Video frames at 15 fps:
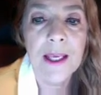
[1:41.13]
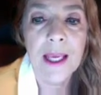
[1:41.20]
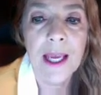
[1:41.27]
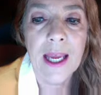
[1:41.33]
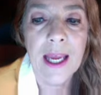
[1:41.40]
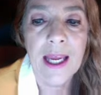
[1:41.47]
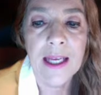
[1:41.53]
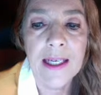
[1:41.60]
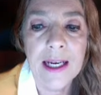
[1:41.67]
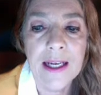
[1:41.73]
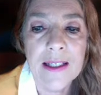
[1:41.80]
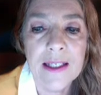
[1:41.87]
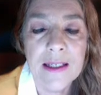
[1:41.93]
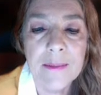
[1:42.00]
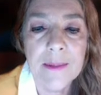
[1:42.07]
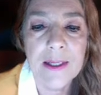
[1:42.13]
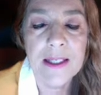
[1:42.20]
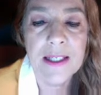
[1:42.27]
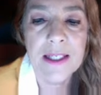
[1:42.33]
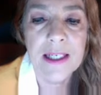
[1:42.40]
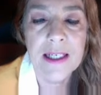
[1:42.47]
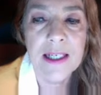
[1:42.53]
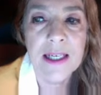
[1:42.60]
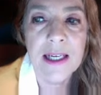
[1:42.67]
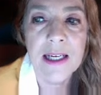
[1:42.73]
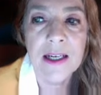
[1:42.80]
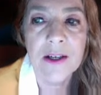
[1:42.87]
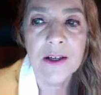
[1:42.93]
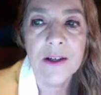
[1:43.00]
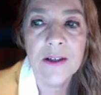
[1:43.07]
And as can be seen
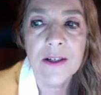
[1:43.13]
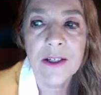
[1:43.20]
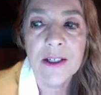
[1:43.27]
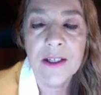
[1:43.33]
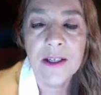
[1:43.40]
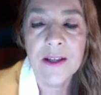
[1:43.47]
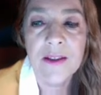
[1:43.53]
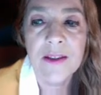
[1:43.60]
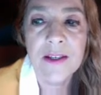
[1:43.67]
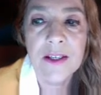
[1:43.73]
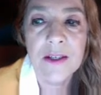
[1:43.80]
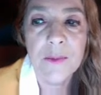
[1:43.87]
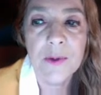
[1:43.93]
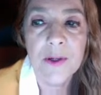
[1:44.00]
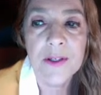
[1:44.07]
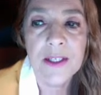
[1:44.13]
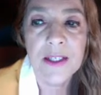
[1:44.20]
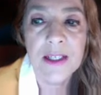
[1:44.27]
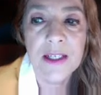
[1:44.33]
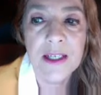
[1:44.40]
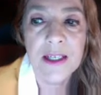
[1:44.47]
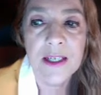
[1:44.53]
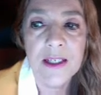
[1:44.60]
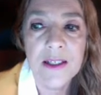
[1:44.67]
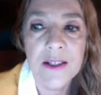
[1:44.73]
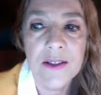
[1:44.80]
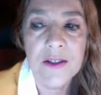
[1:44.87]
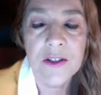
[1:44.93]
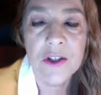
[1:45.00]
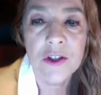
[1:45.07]
here, this was the
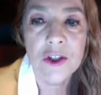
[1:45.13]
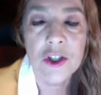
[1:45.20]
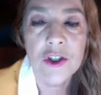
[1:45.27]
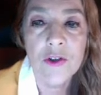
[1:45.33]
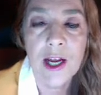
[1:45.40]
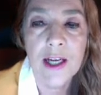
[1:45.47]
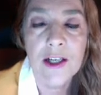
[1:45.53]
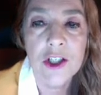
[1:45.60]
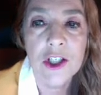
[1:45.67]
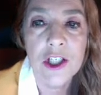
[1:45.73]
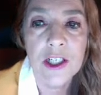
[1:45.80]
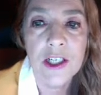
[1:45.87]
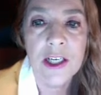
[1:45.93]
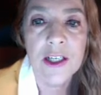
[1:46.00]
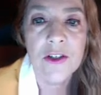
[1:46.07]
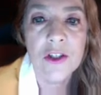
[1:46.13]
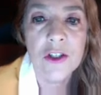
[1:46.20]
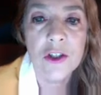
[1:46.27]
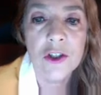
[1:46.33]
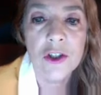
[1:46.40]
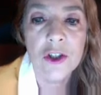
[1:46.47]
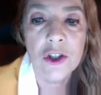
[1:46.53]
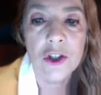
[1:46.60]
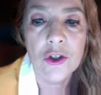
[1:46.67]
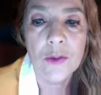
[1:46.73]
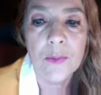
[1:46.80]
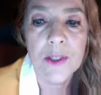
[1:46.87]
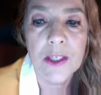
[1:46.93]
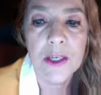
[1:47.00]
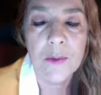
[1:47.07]
search strategy and the search
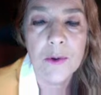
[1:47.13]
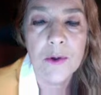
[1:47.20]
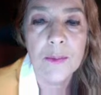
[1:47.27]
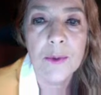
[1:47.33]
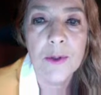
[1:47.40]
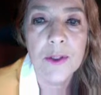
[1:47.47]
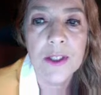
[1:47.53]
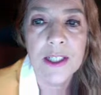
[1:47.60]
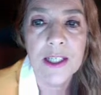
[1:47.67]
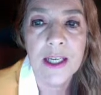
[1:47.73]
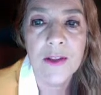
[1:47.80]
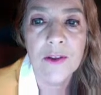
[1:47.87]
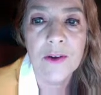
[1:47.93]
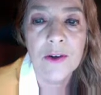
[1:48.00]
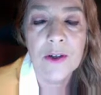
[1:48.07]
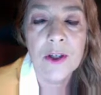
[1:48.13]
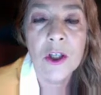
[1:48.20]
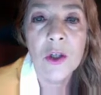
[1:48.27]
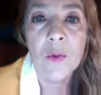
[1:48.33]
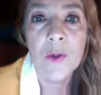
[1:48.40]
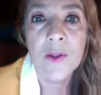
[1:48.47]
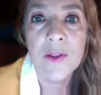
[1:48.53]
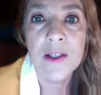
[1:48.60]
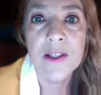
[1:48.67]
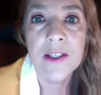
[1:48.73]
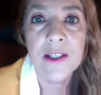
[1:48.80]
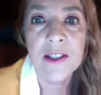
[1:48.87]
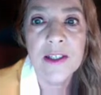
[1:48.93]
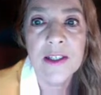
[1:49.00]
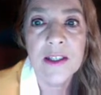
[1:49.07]
terms that were put together with the
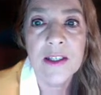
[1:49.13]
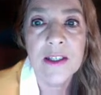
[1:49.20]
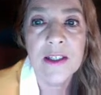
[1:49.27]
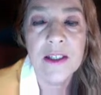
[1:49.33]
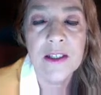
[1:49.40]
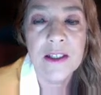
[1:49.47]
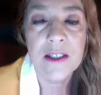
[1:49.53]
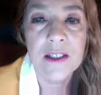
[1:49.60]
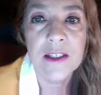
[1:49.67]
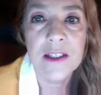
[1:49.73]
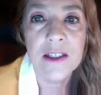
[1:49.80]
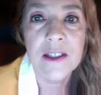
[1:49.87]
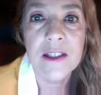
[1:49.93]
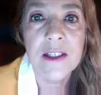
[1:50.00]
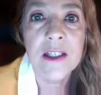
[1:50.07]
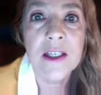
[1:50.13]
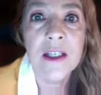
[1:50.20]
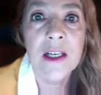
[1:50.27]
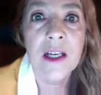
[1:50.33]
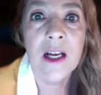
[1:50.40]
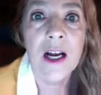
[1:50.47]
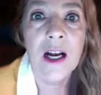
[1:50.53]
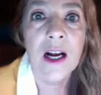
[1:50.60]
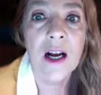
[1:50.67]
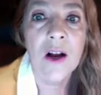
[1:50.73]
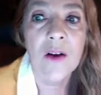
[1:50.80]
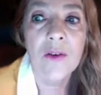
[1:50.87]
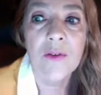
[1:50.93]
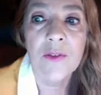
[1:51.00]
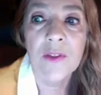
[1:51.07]
assistance
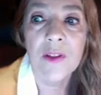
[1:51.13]
of